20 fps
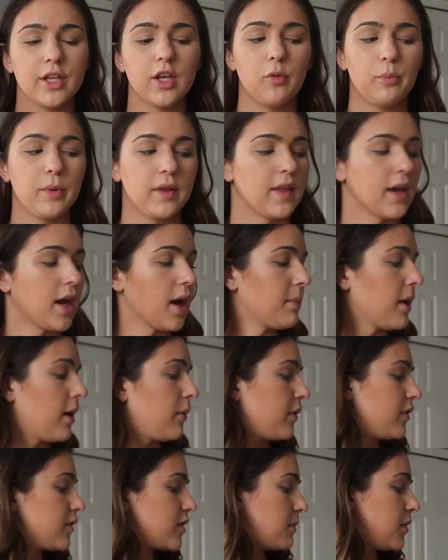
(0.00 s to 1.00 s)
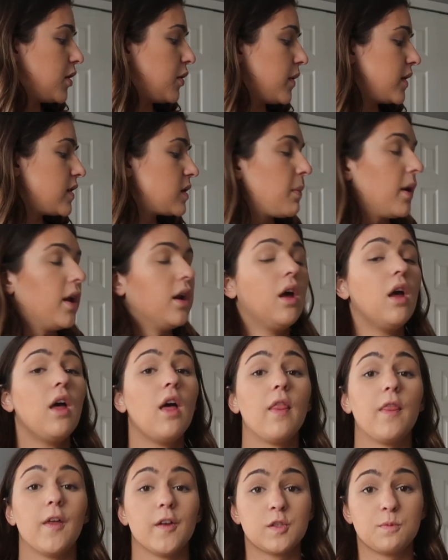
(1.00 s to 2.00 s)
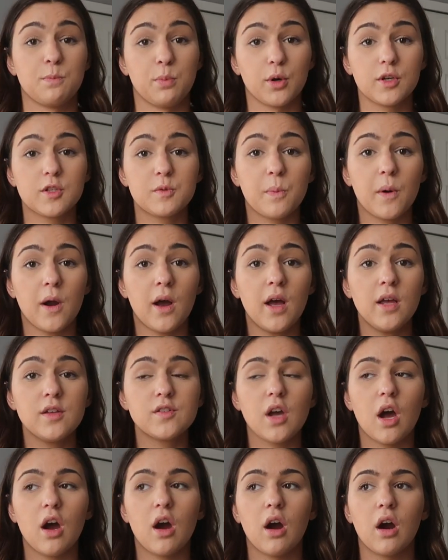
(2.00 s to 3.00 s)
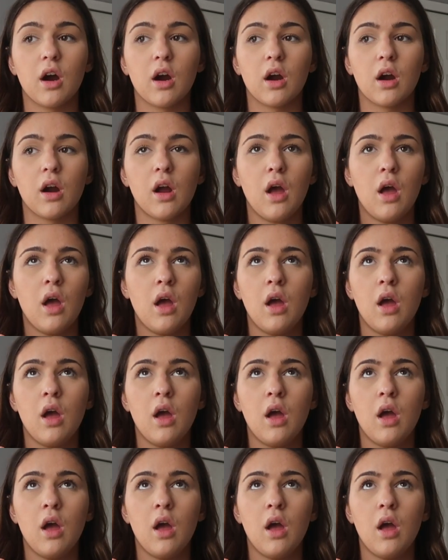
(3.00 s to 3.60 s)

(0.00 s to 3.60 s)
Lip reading: really hoping they come out with some new ones, but the sports bras are